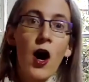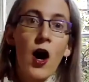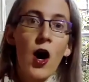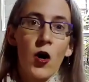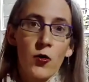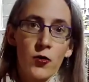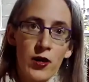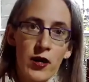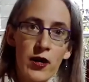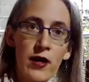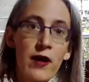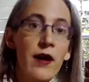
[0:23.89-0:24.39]

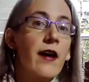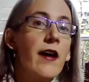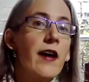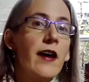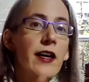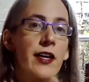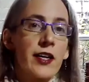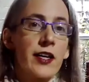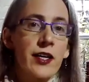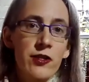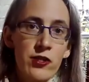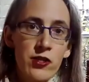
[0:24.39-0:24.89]
okay,
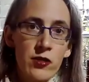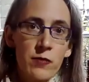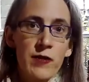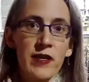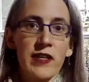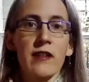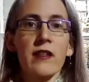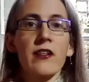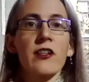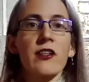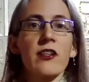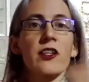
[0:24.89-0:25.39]
here's some
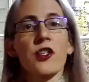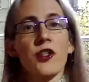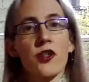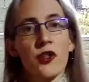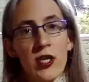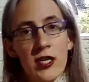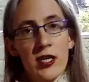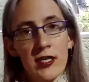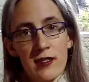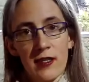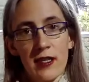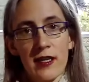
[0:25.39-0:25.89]
English
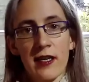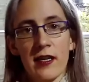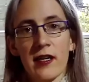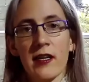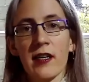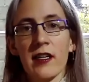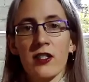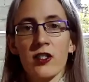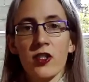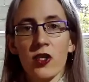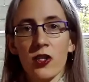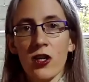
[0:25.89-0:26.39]

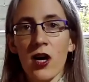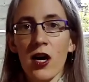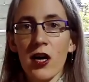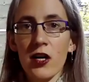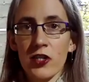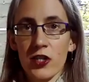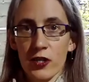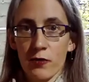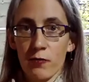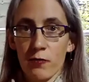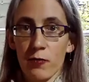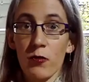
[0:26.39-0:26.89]
translated into logic,